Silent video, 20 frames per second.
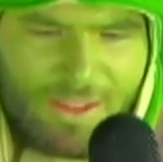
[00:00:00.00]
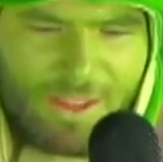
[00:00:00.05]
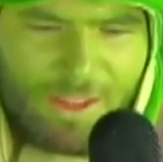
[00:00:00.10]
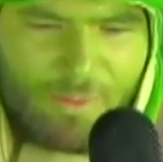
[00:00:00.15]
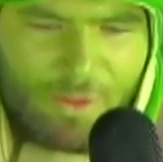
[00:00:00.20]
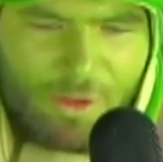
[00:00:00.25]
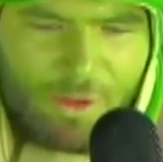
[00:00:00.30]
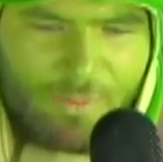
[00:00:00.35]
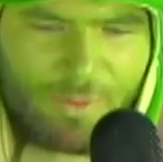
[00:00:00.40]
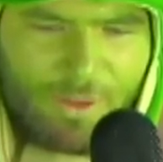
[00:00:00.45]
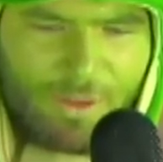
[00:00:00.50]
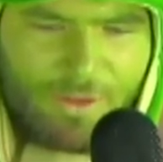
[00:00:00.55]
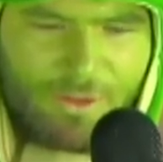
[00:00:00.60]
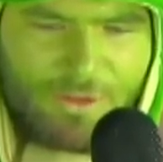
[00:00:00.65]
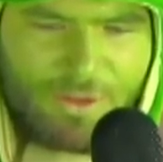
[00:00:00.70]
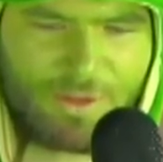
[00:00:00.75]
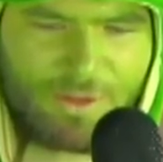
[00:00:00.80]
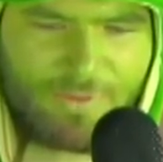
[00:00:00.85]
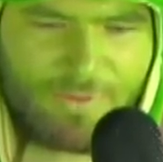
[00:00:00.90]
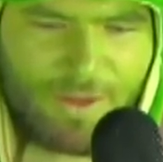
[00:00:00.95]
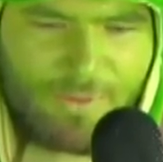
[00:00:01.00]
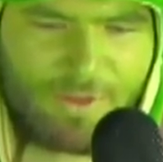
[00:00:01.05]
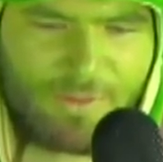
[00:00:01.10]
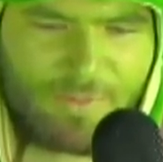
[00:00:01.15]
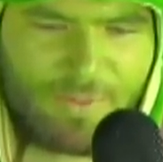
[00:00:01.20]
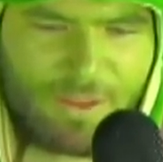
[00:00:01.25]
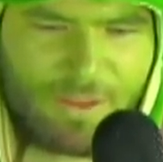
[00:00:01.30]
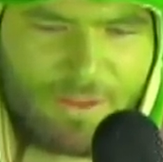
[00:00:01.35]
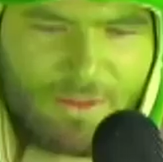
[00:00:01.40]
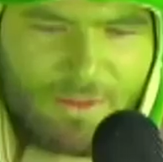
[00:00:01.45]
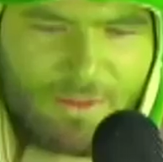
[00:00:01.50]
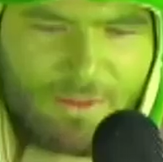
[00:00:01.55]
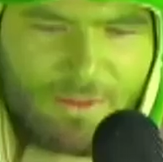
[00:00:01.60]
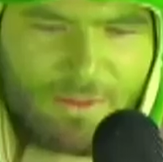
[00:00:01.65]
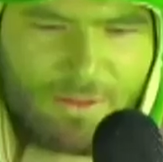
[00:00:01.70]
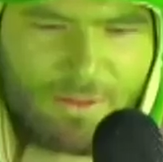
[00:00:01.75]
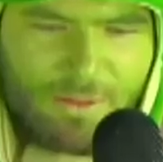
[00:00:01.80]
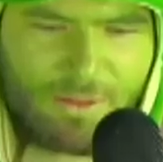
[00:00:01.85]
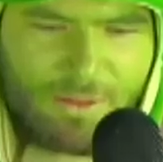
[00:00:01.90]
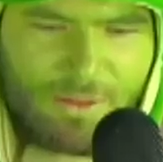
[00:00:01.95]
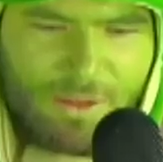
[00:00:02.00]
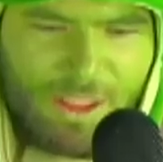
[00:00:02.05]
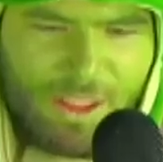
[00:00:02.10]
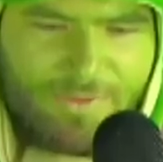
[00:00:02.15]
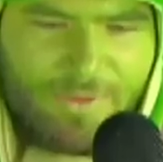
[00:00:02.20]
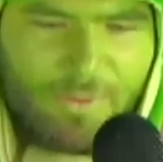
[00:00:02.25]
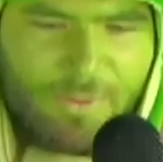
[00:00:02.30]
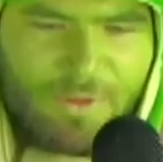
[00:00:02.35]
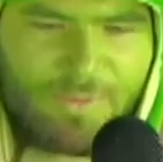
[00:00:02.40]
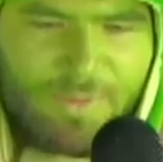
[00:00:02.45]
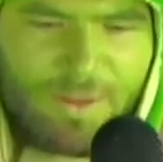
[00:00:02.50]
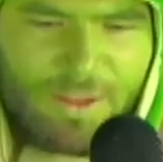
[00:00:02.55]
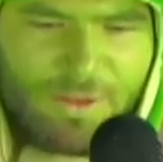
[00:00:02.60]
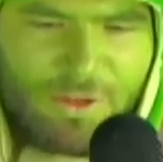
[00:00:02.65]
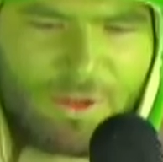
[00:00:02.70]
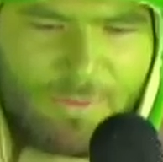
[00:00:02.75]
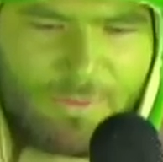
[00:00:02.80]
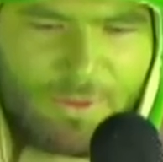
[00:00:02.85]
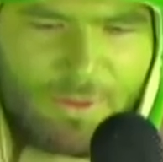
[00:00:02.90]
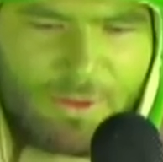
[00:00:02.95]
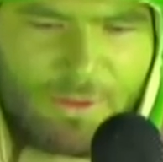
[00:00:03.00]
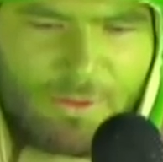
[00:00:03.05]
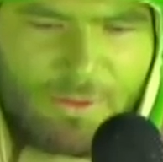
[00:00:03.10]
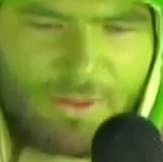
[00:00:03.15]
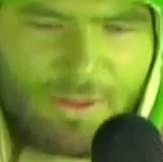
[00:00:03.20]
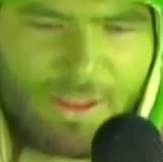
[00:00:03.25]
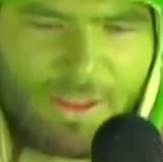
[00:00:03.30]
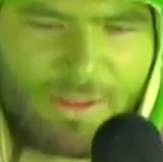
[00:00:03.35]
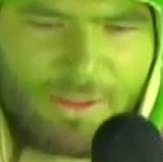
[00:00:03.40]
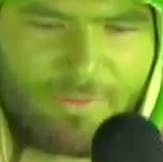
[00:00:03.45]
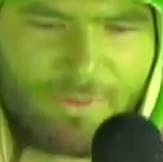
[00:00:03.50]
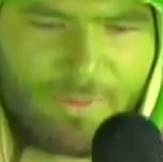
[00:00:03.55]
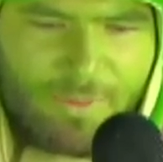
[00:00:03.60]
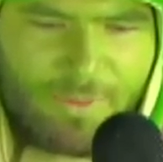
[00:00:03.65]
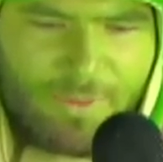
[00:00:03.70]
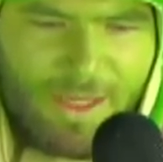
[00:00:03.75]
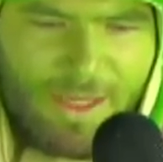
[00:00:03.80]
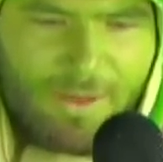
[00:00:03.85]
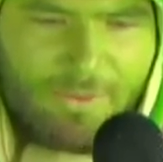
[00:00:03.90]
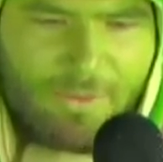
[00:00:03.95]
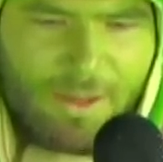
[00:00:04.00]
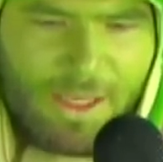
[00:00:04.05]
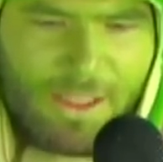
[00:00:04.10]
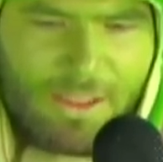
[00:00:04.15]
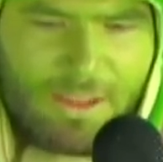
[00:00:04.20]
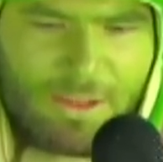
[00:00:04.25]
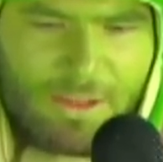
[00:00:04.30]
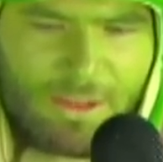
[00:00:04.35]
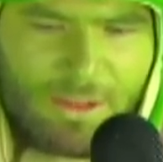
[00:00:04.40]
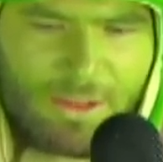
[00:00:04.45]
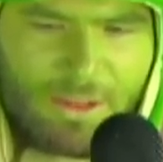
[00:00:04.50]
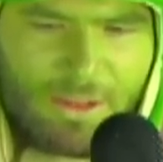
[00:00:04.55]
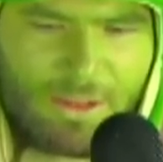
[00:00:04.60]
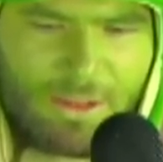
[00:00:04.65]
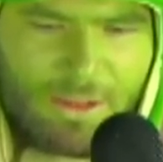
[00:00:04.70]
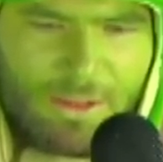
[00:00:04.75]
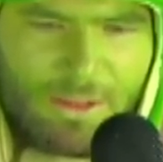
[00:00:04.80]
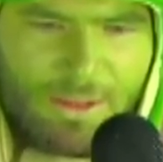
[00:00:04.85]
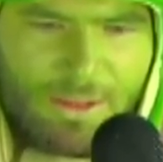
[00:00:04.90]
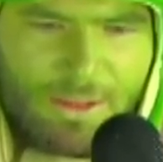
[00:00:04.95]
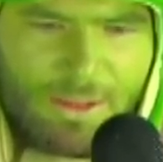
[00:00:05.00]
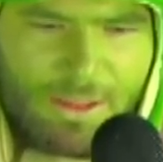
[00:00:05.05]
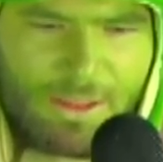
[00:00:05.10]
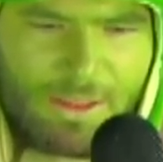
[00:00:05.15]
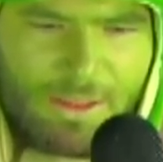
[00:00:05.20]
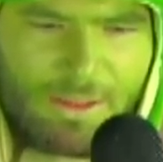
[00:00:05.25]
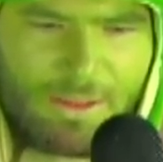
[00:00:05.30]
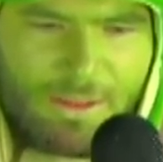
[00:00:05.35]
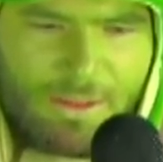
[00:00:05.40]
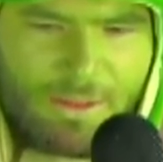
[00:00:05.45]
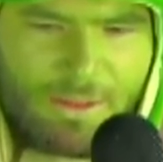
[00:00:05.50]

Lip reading: chemical burns if it was being super chlorinated for... Yeah, right. Yeah.